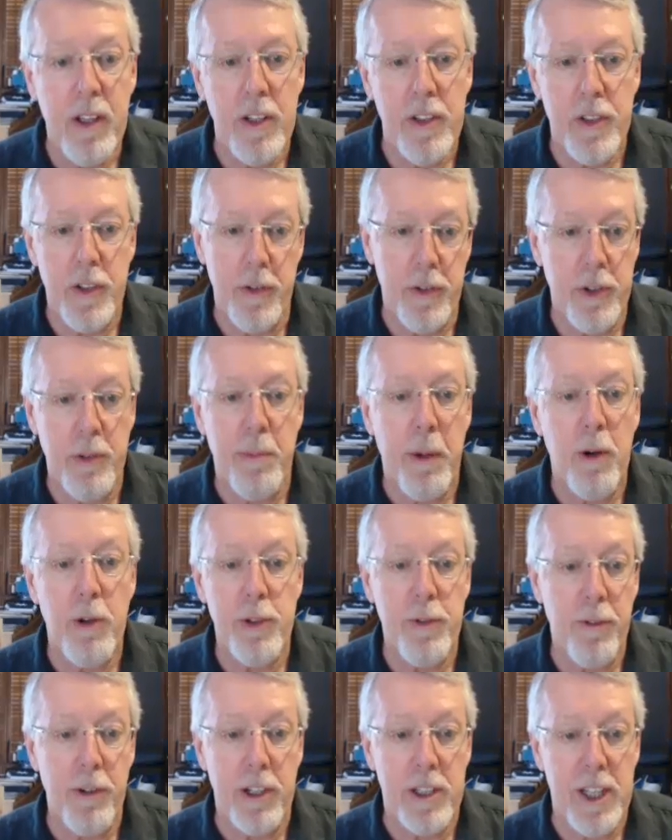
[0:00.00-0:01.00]
So
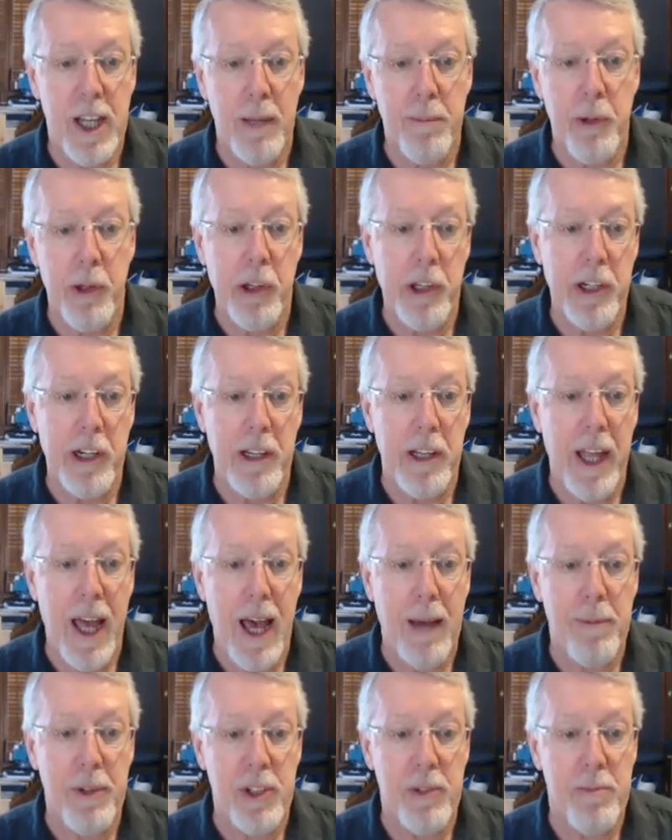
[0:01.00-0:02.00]
suppose, for example, that a
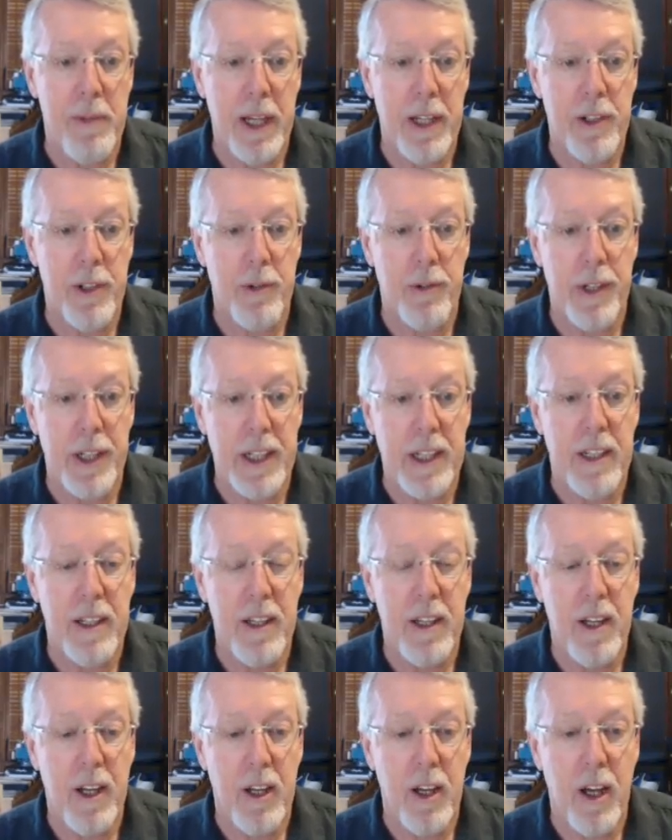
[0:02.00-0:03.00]
lab is measuring
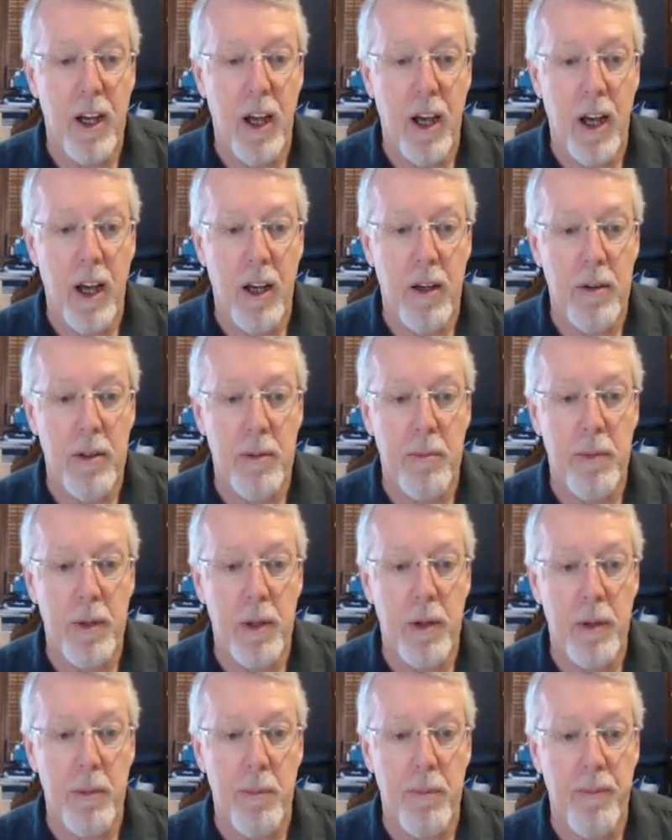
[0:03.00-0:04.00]

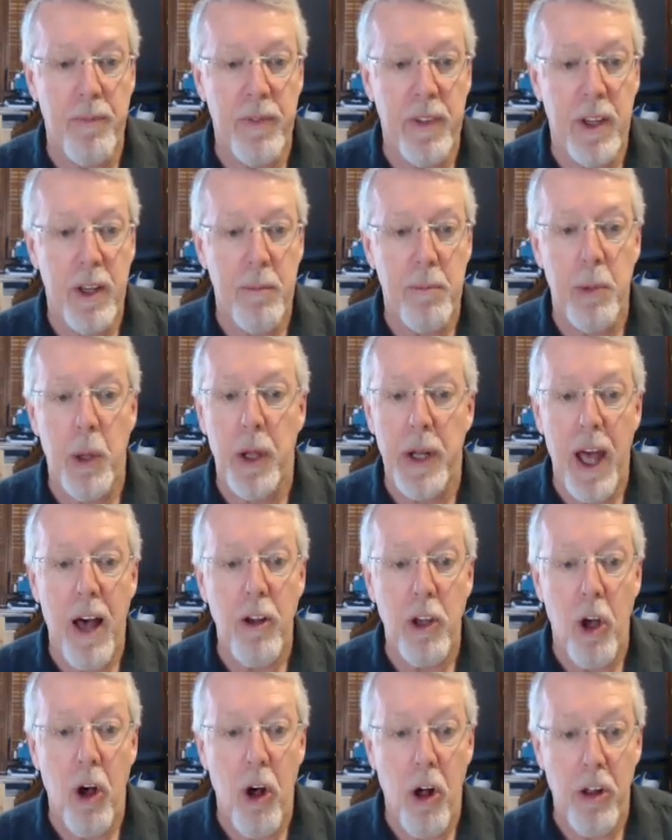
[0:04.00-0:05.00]
the blood
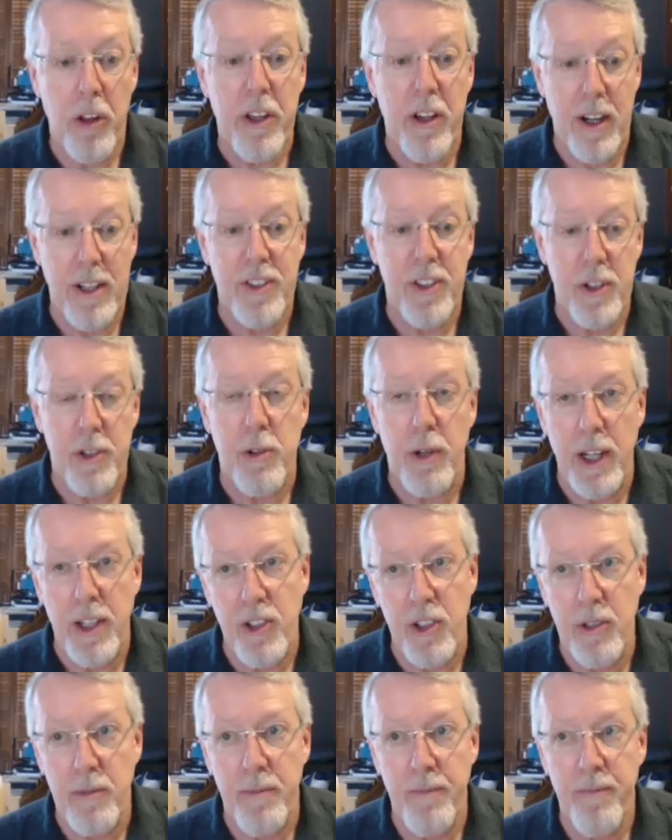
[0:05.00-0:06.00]
alcohol
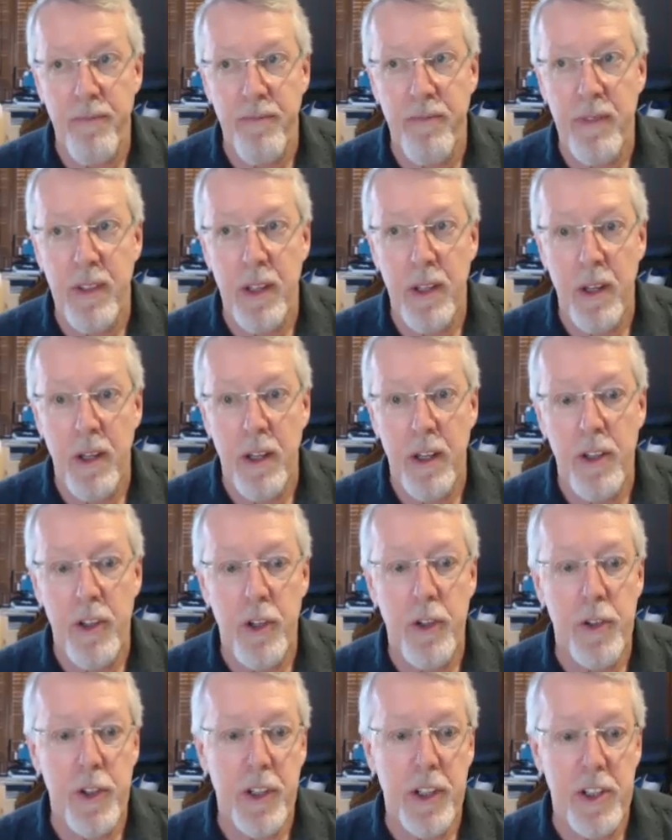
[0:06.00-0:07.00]
concentration
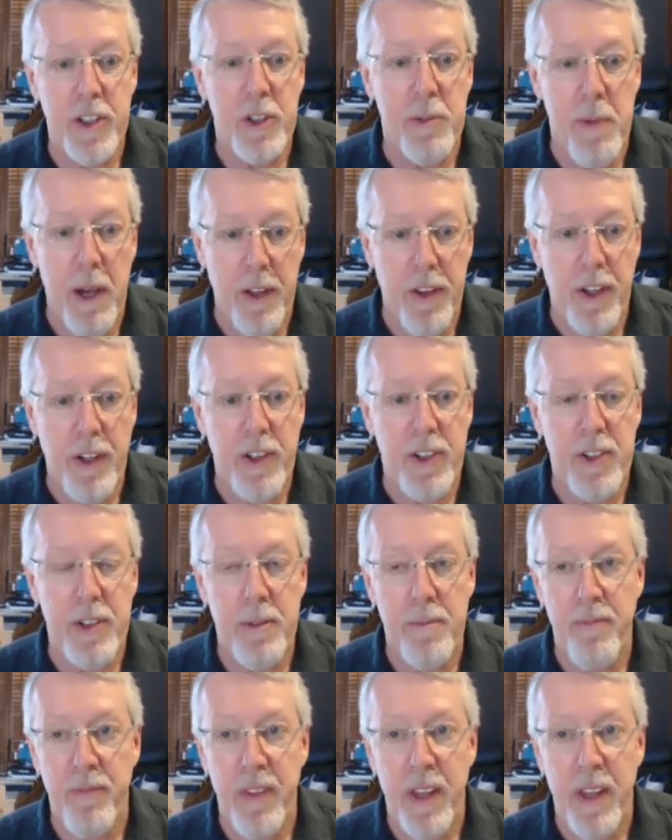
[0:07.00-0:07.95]
using its methods,